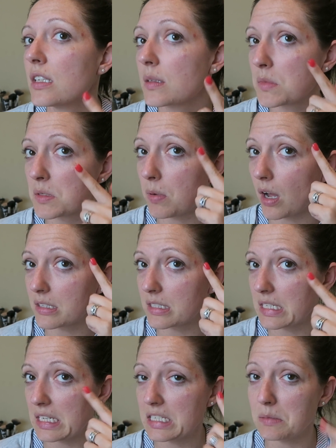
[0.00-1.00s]
some spots
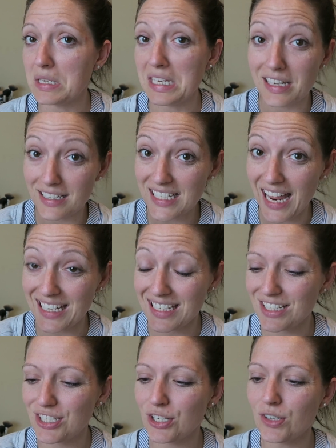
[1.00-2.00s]
that need to be
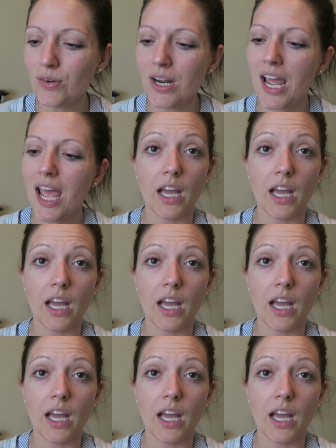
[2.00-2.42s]
tended to,